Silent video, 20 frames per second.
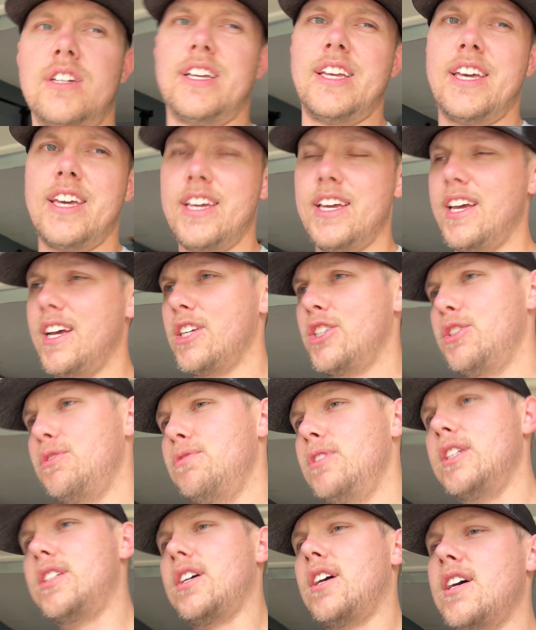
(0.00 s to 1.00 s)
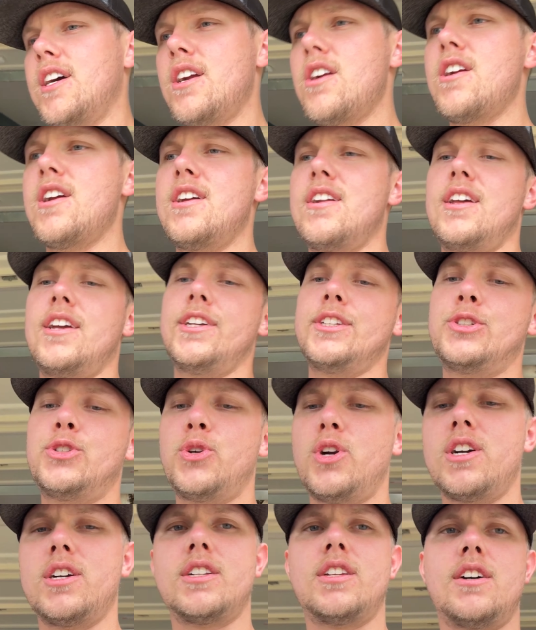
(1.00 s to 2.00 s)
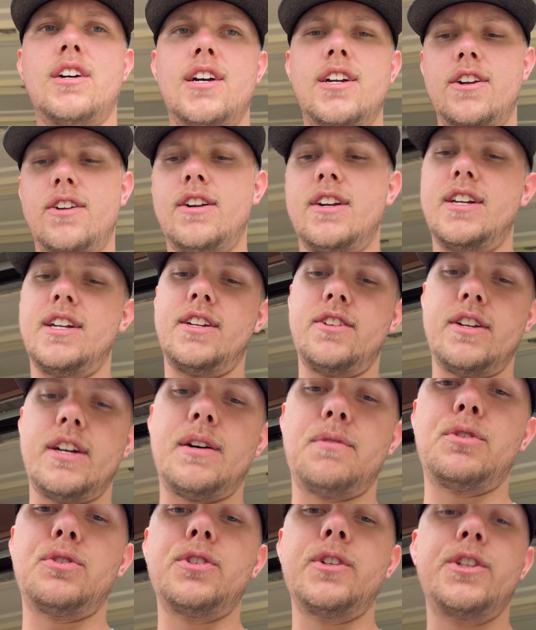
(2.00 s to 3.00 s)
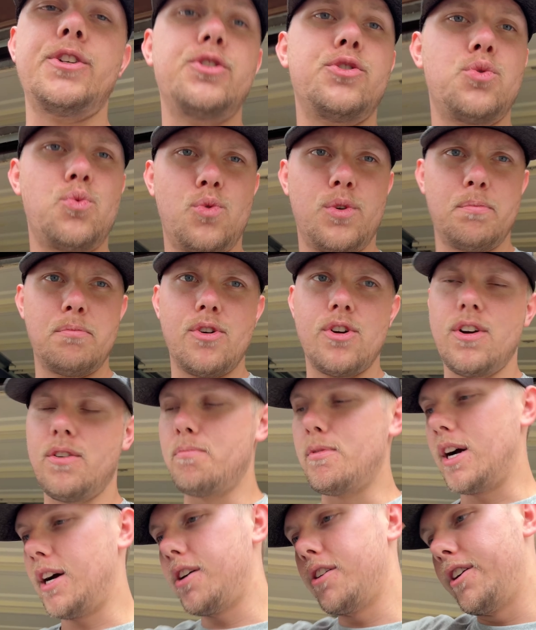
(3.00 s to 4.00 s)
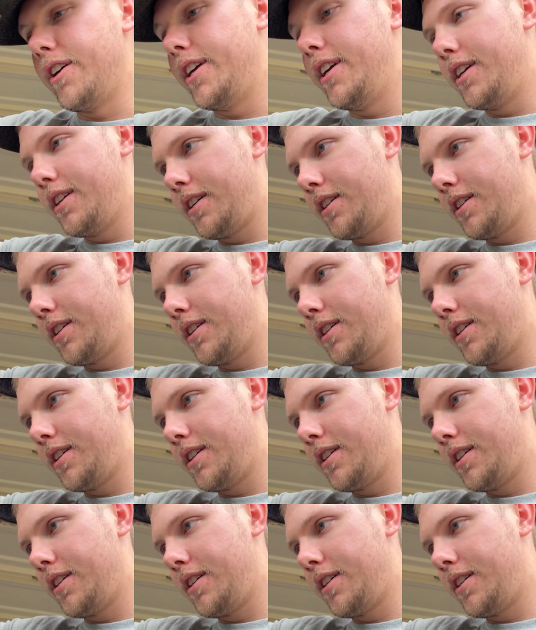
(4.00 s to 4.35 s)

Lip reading: a SUV tire, and a truck tire, and have only used 1 bar of battery.